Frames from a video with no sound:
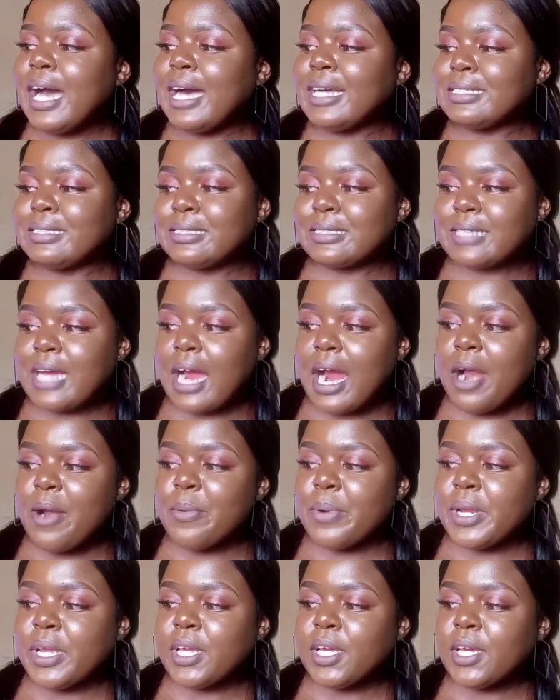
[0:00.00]
and
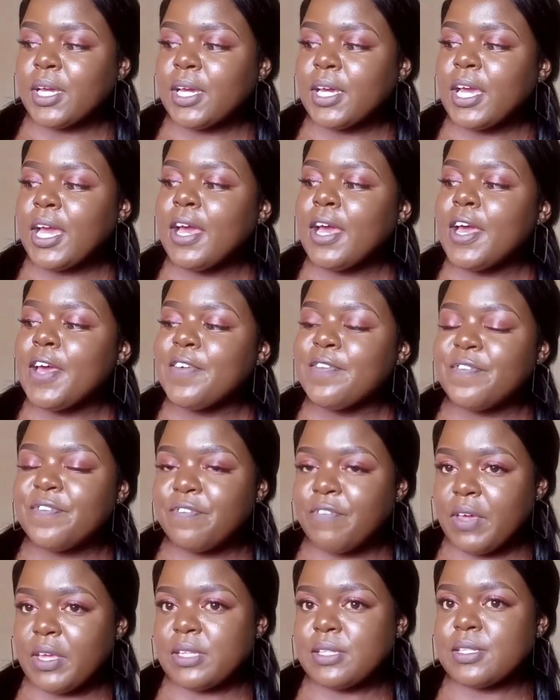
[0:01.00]
scarring
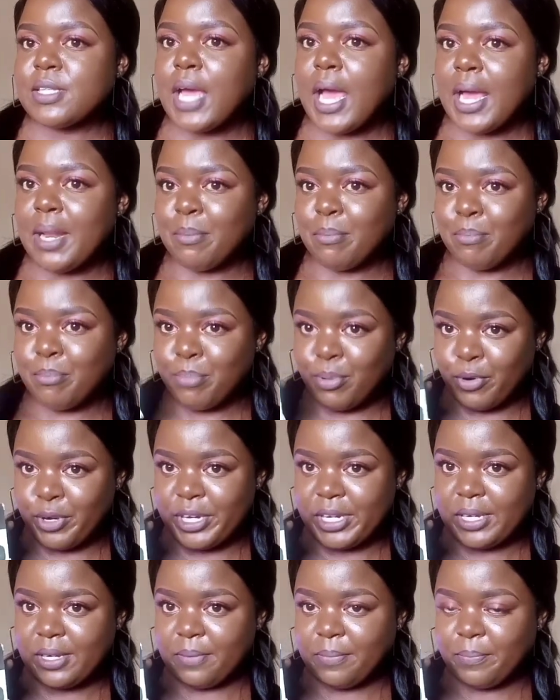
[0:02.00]
face and
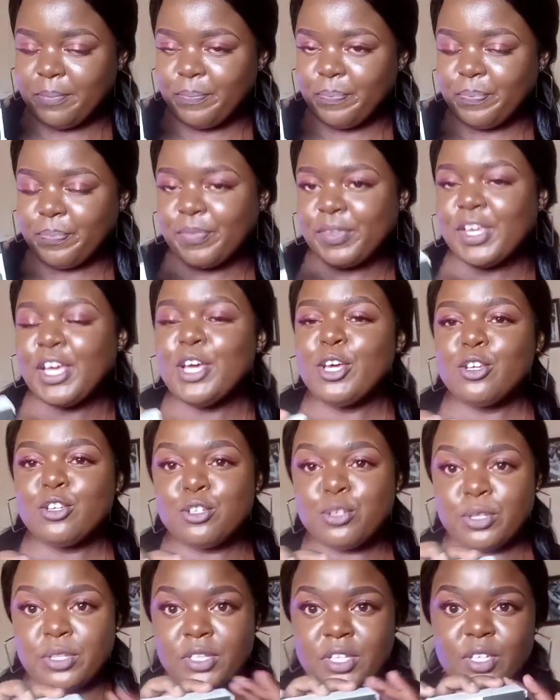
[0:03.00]
body.
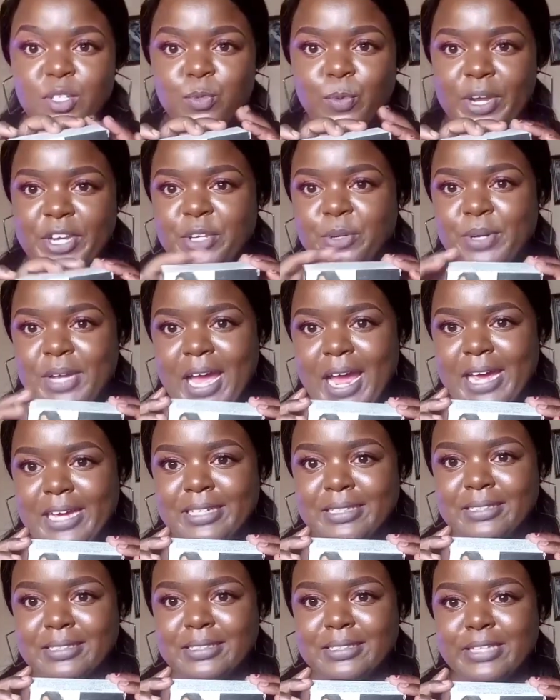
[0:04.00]
So this one, you
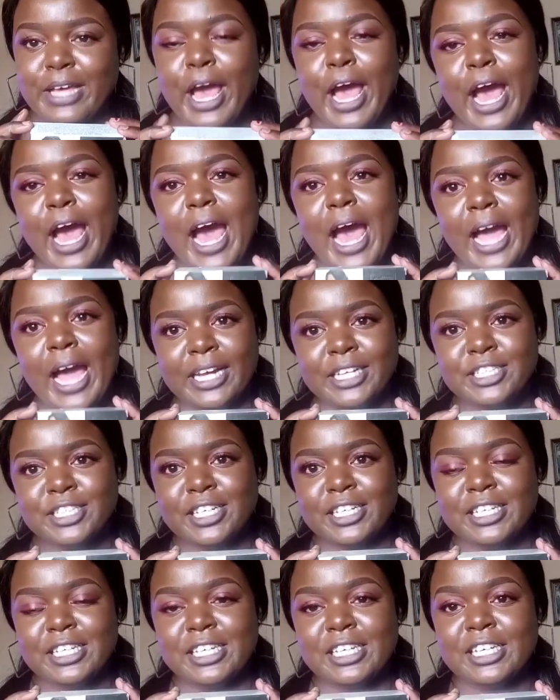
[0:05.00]
guys,
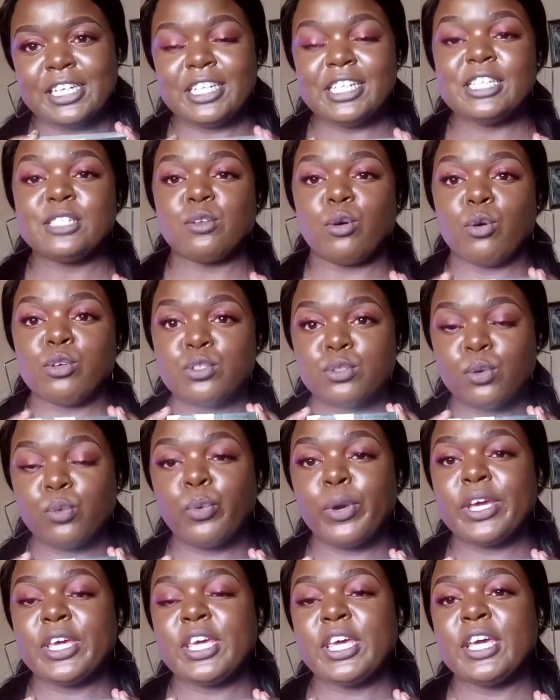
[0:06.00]
actually is also
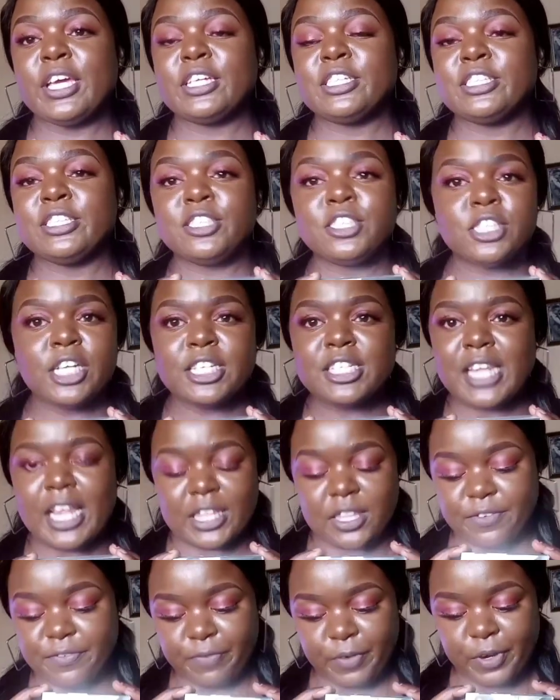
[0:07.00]
working just
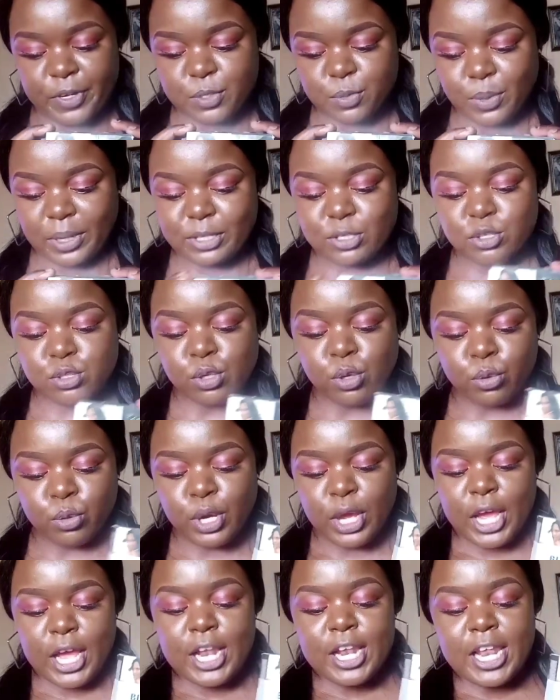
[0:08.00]
like the first one. So
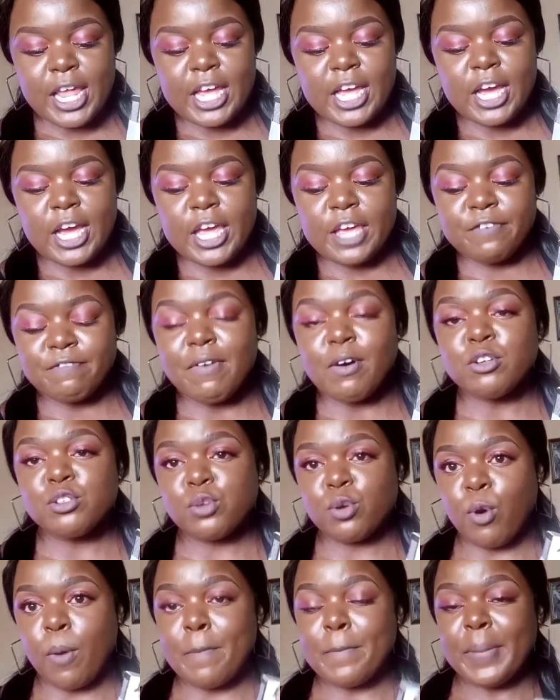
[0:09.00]
like, if I was
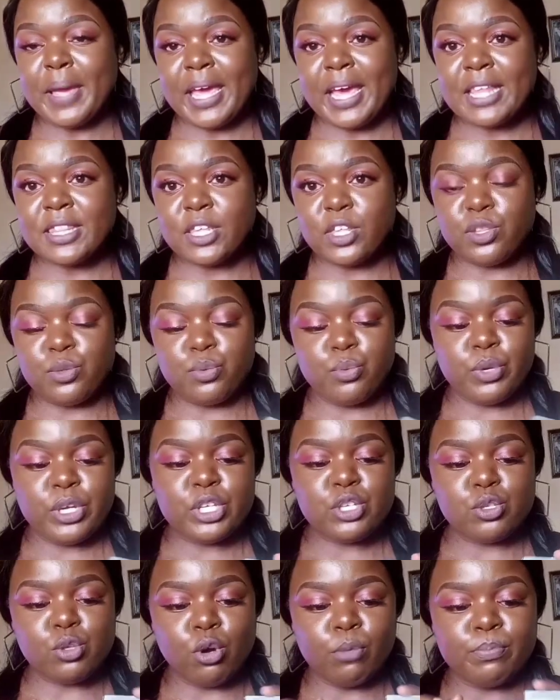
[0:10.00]
to compare the three
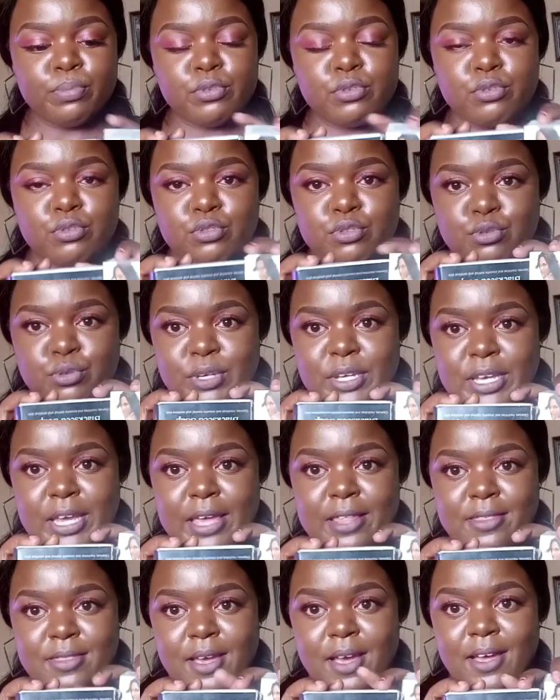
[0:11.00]
soaps
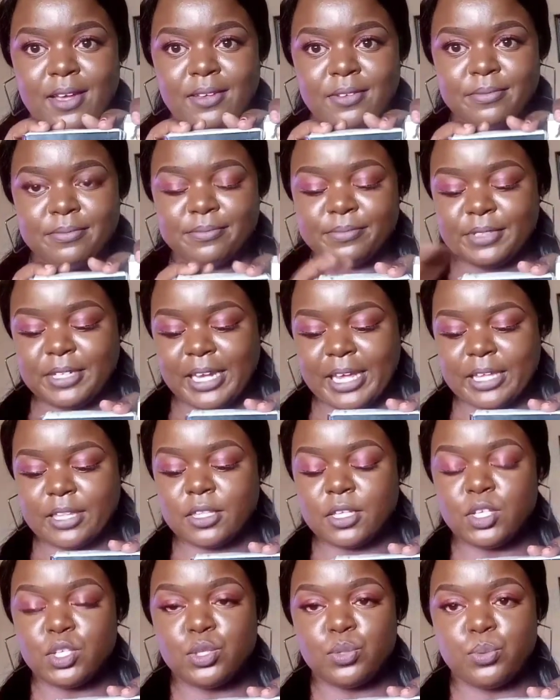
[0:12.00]
together, like
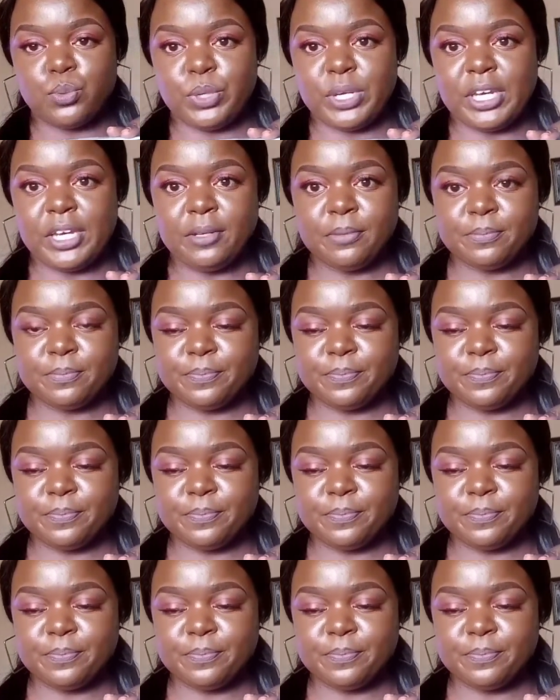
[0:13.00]
these three,